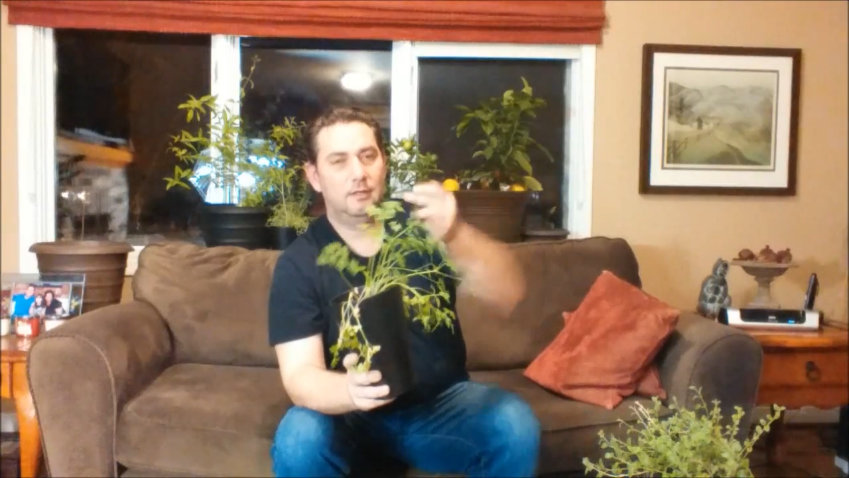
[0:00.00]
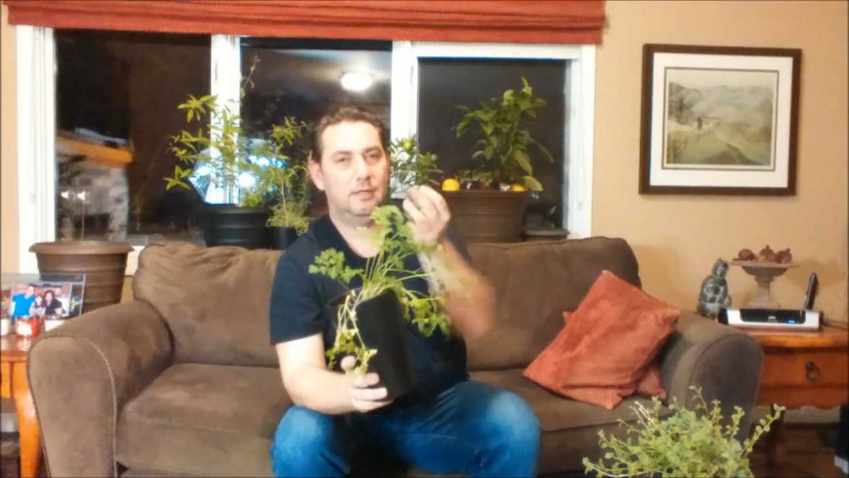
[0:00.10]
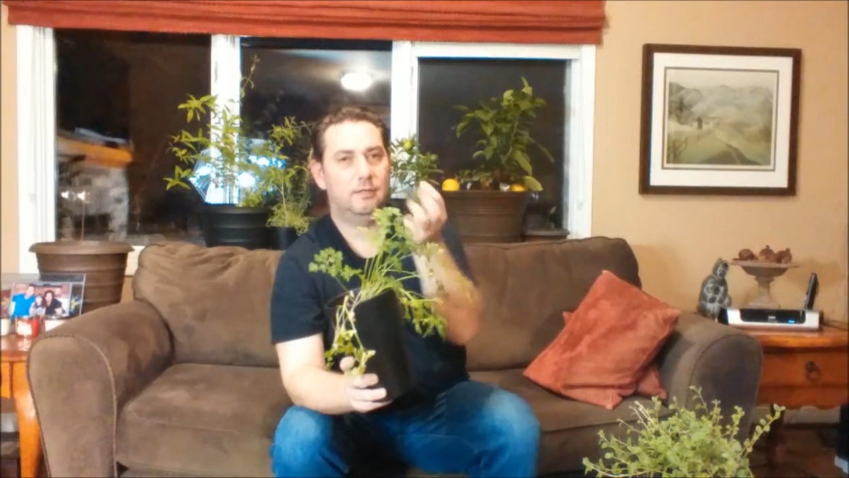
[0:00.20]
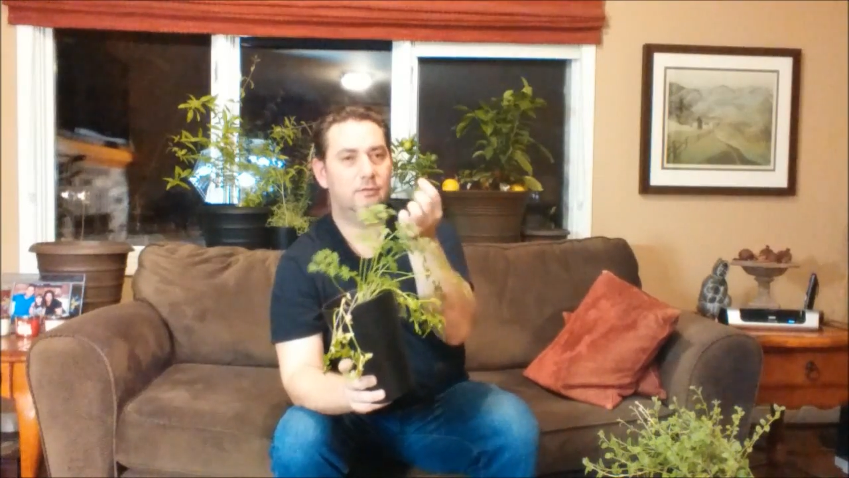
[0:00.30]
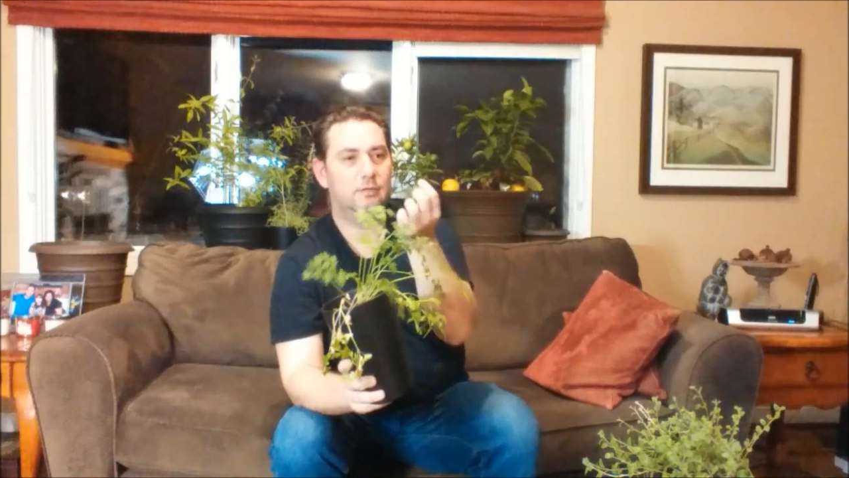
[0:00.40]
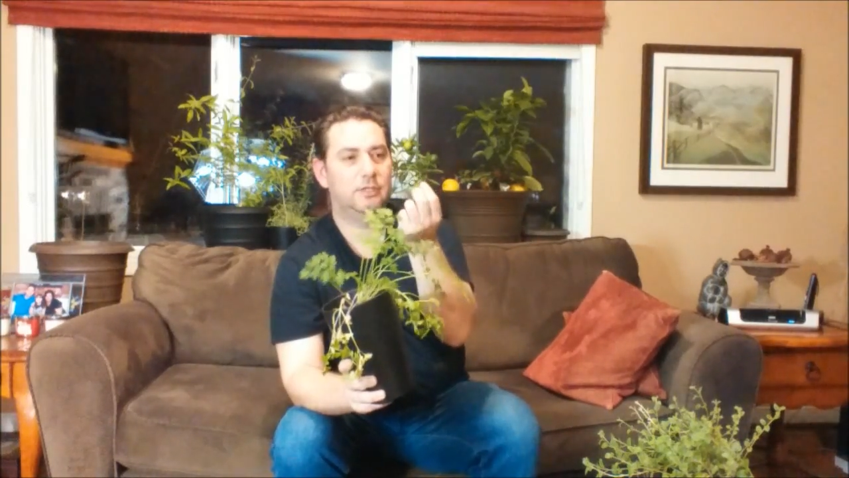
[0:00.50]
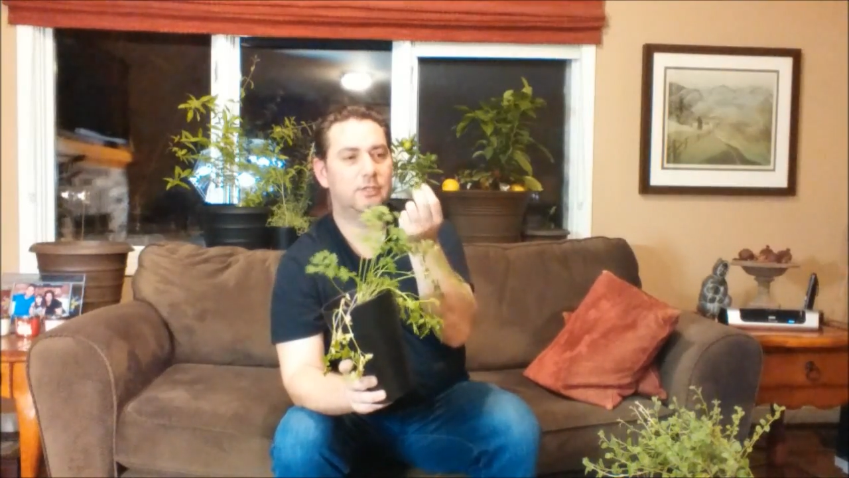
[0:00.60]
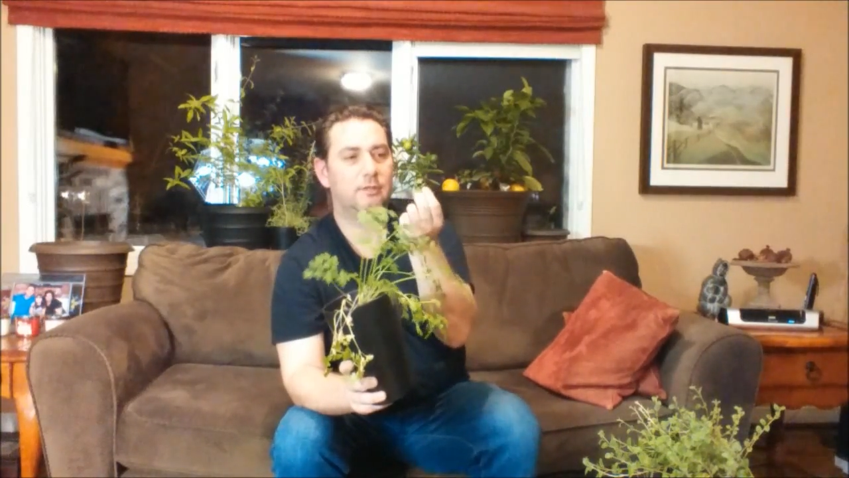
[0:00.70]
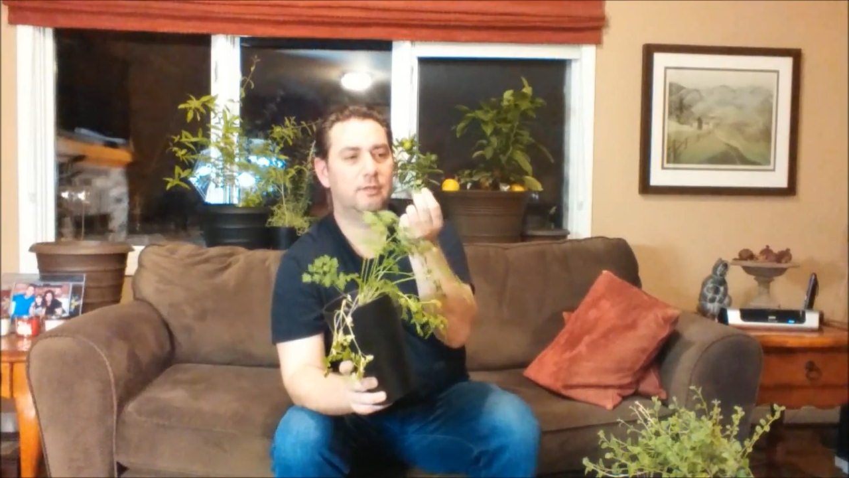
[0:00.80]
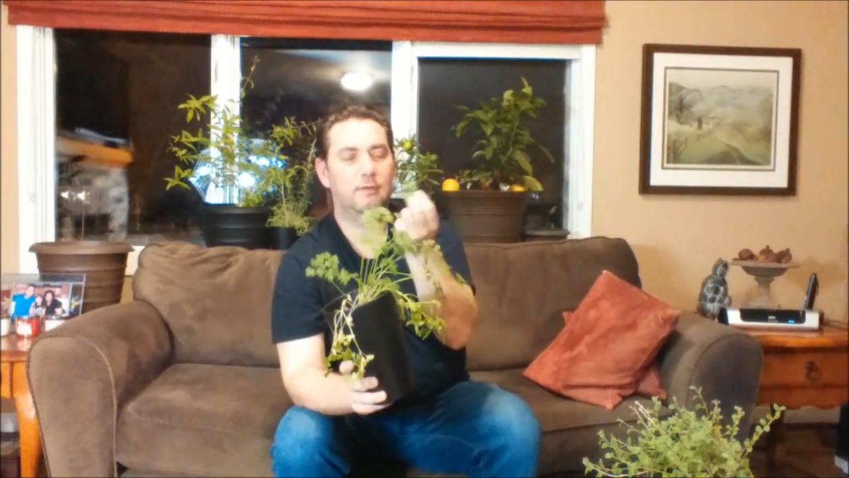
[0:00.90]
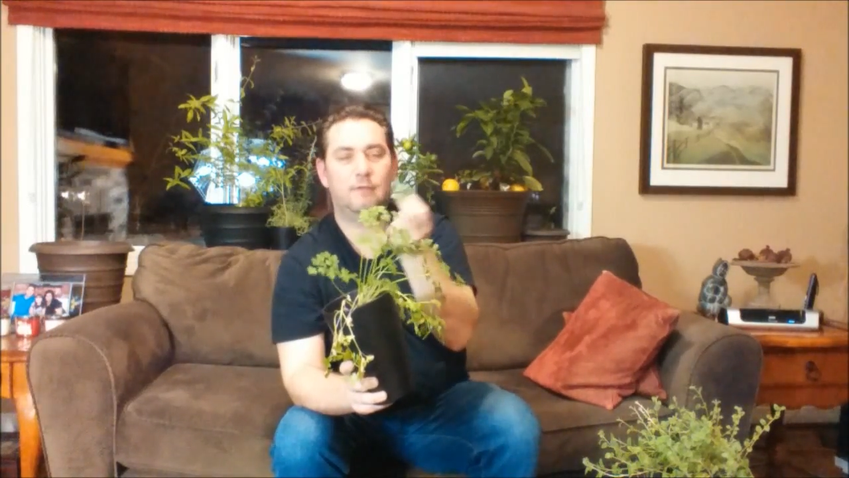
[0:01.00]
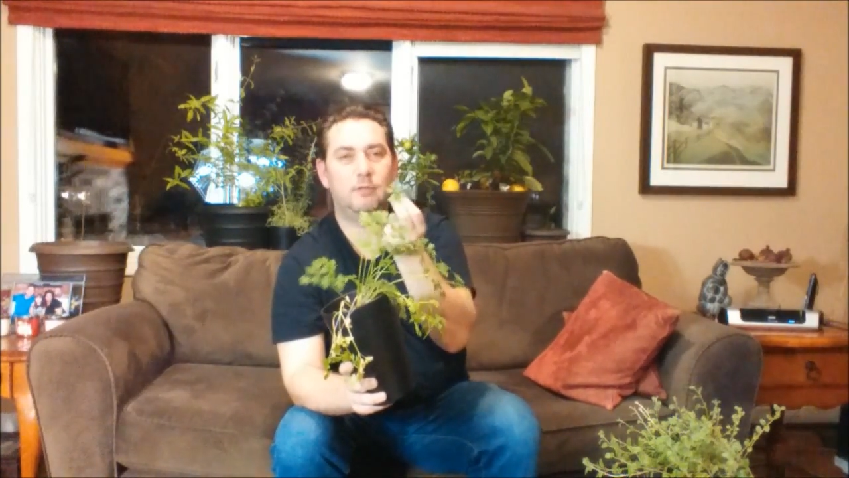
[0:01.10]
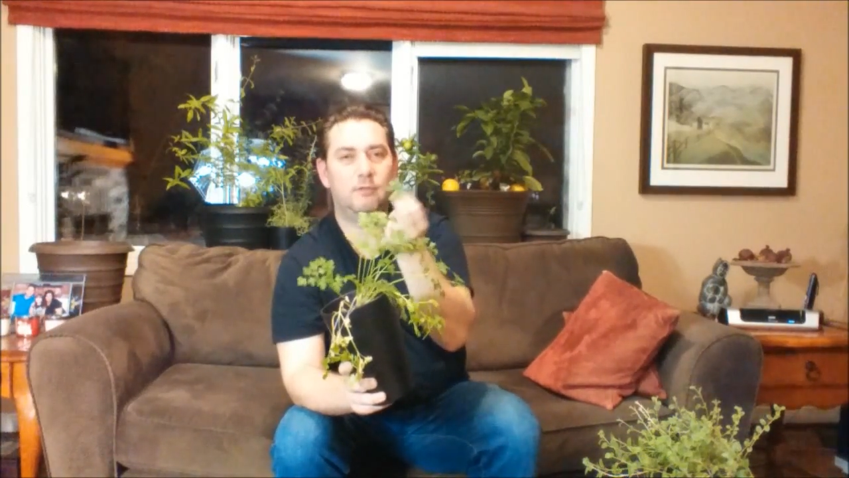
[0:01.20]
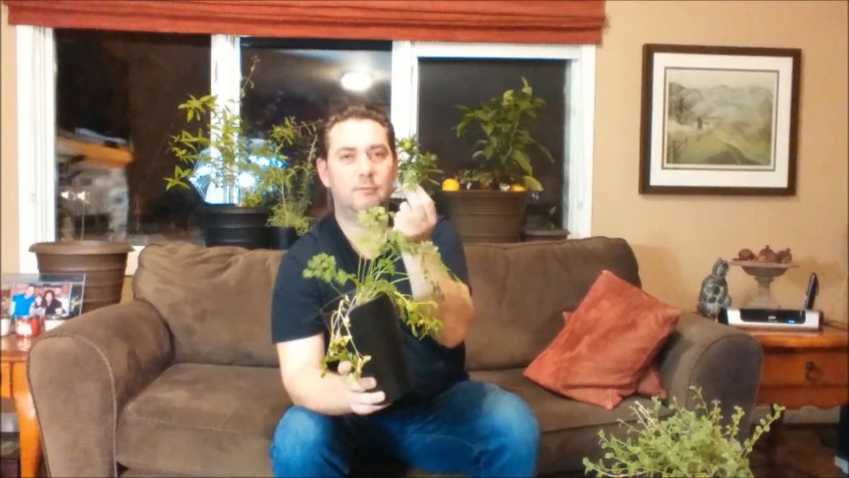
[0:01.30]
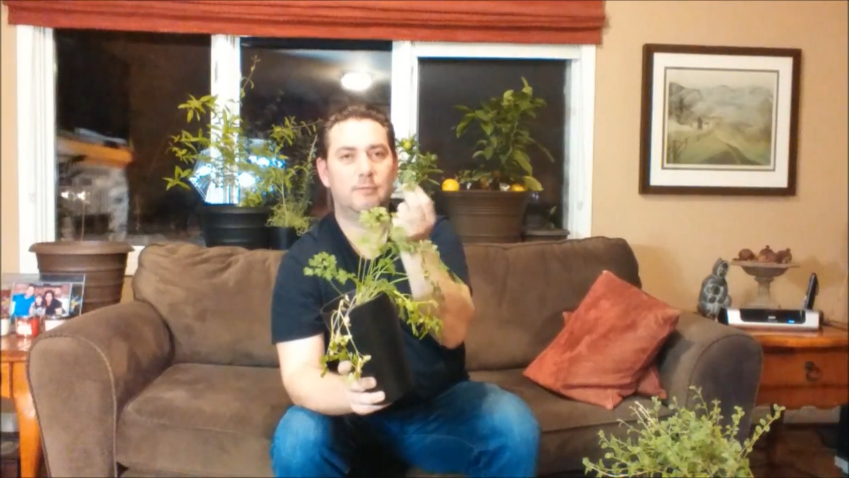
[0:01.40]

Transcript: and they're delicious. I've used them